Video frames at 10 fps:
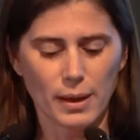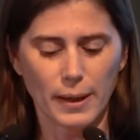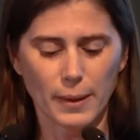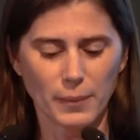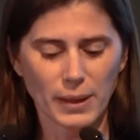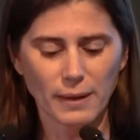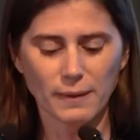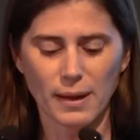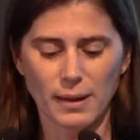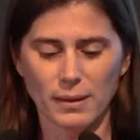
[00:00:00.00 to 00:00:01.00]
Um, in
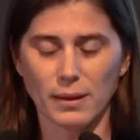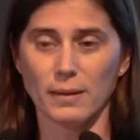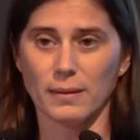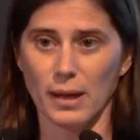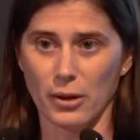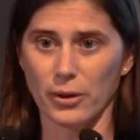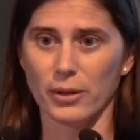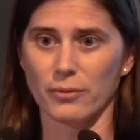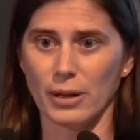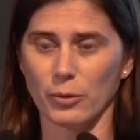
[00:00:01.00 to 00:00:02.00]
that, in the area
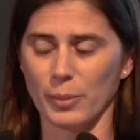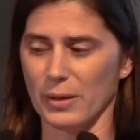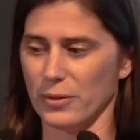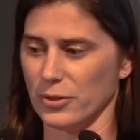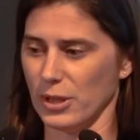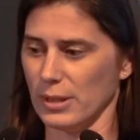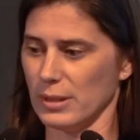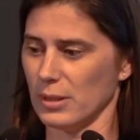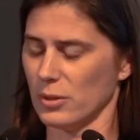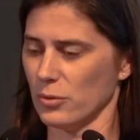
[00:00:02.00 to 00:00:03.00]
of viral
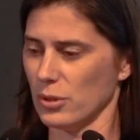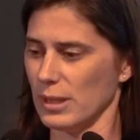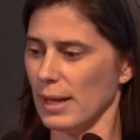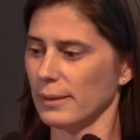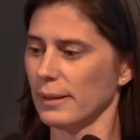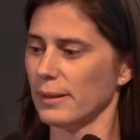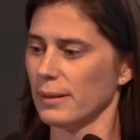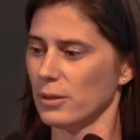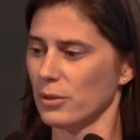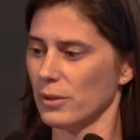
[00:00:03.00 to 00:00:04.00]
pathogenesis. So just
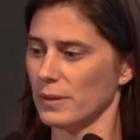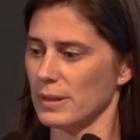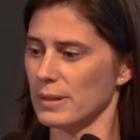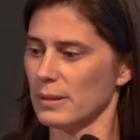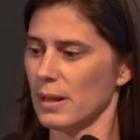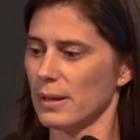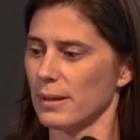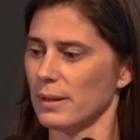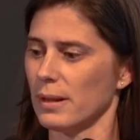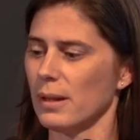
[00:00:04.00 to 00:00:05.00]
highlighted here on this
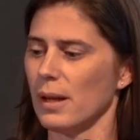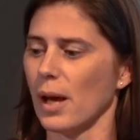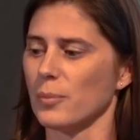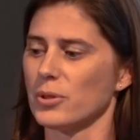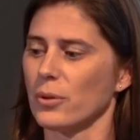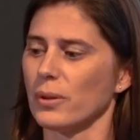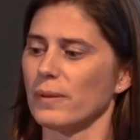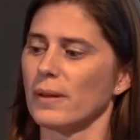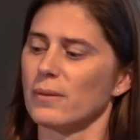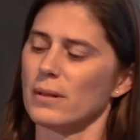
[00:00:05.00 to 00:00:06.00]
slide, I'm showing
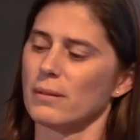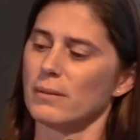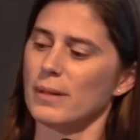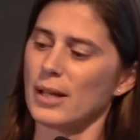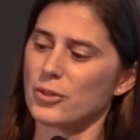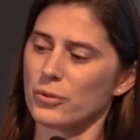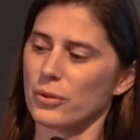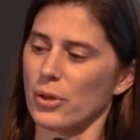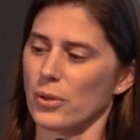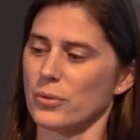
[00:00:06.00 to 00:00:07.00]
that the
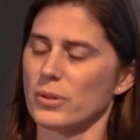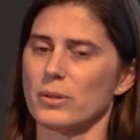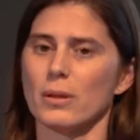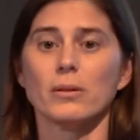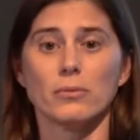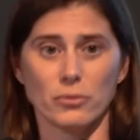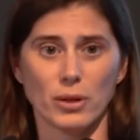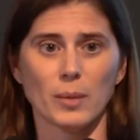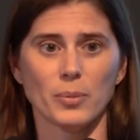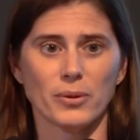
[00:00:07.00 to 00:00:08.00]
natural hosts do
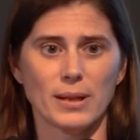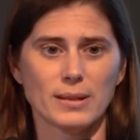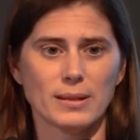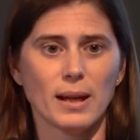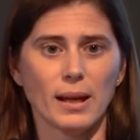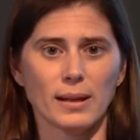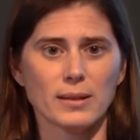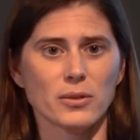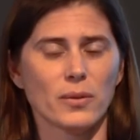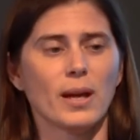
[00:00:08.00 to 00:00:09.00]
not progress to
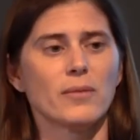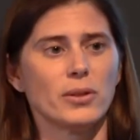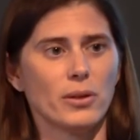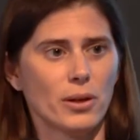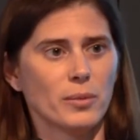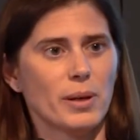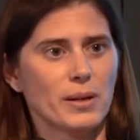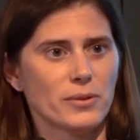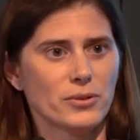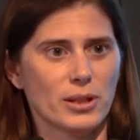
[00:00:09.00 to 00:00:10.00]
AIDS, so they have a
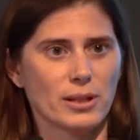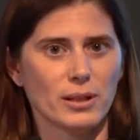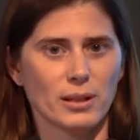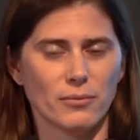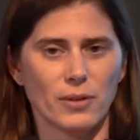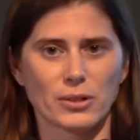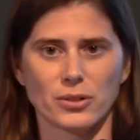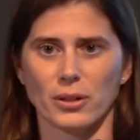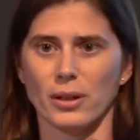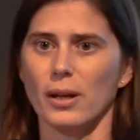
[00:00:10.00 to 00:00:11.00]
non-pathogenic
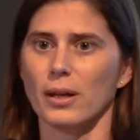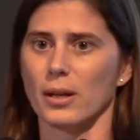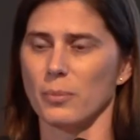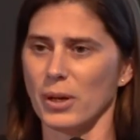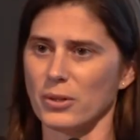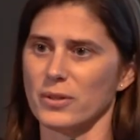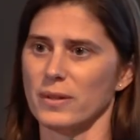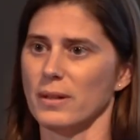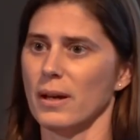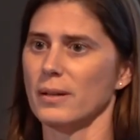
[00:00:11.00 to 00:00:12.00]
infection, compared to
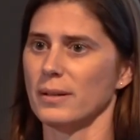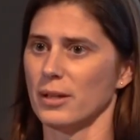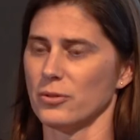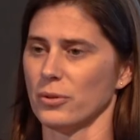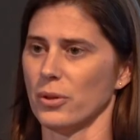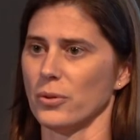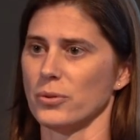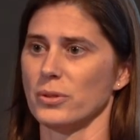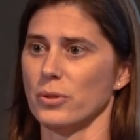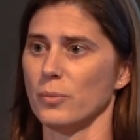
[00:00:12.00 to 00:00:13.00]
the non-natural
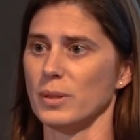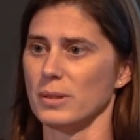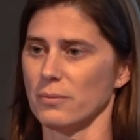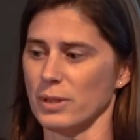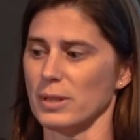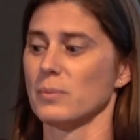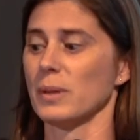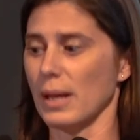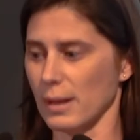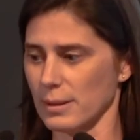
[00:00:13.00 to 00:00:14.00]
hosts, humans and rhesus
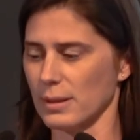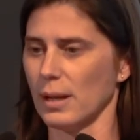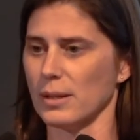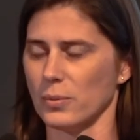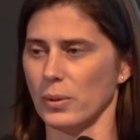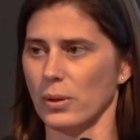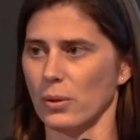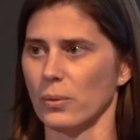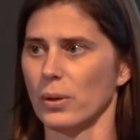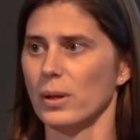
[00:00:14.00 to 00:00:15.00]
macaques, that, as we
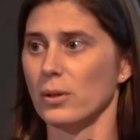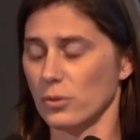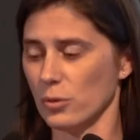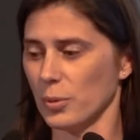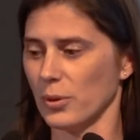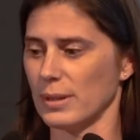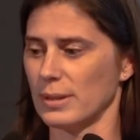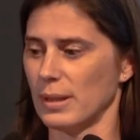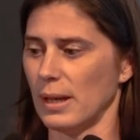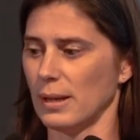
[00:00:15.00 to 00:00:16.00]
know, do progress
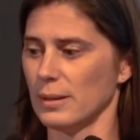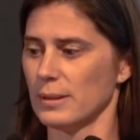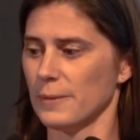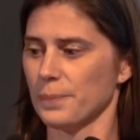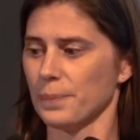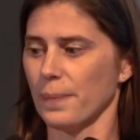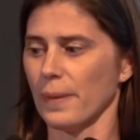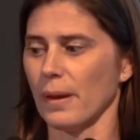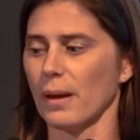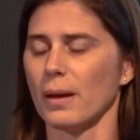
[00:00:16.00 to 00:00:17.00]
to AIDS.
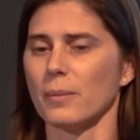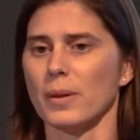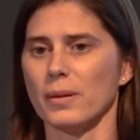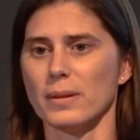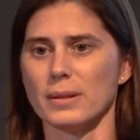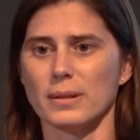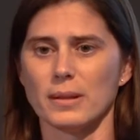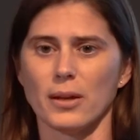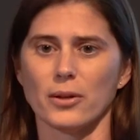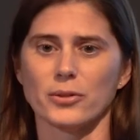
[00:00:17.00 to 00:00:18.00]
Um, this is
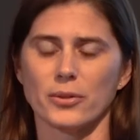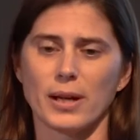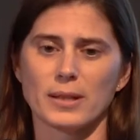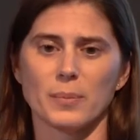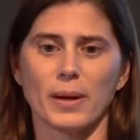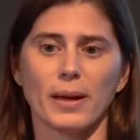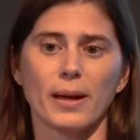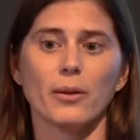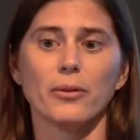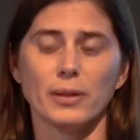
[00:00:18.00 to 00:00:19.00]
characterized by a
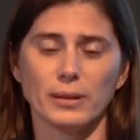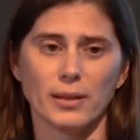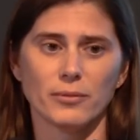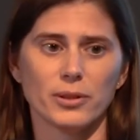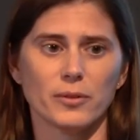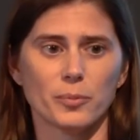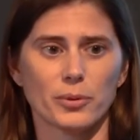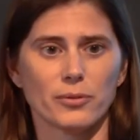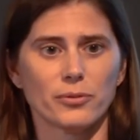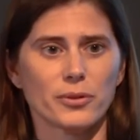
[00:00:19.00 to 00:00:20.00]
healthy level of
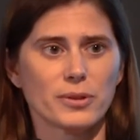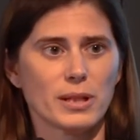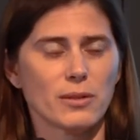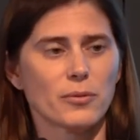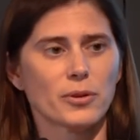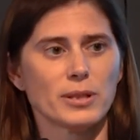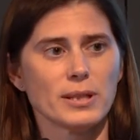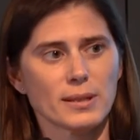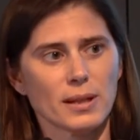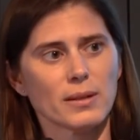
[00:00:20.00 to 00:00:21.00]
peripheral C D four T
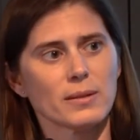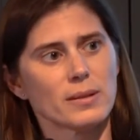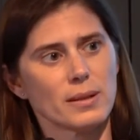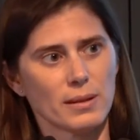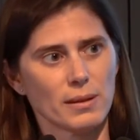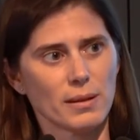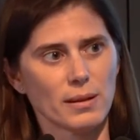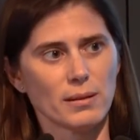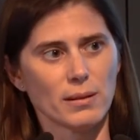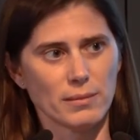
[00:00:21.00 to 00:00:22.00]
cells in
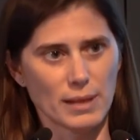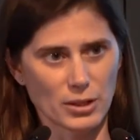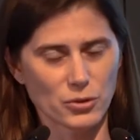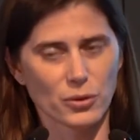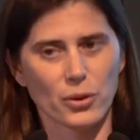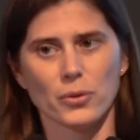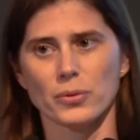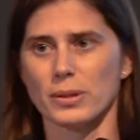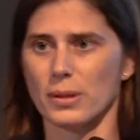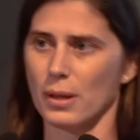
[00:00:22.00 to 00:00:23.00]
the natural
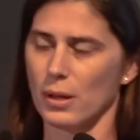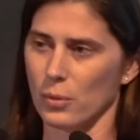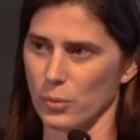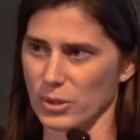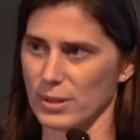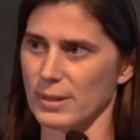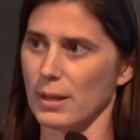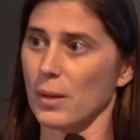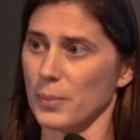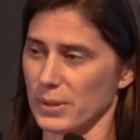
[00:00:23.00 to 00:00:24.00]
hosts, which is
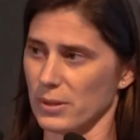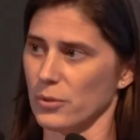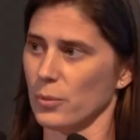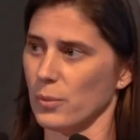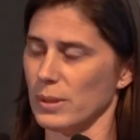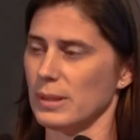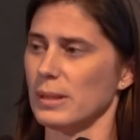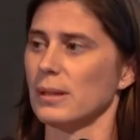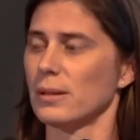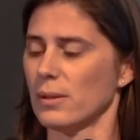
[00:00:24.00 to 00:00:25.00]
opposite to what we
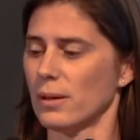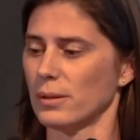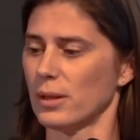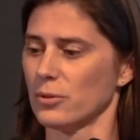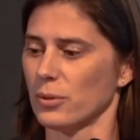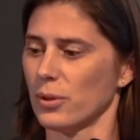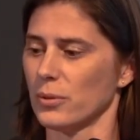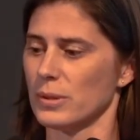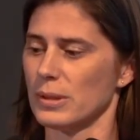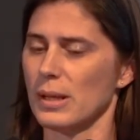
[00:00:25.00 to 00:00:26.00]
see in non-natural
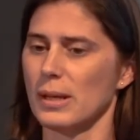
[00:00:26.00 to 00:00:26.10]
hosts.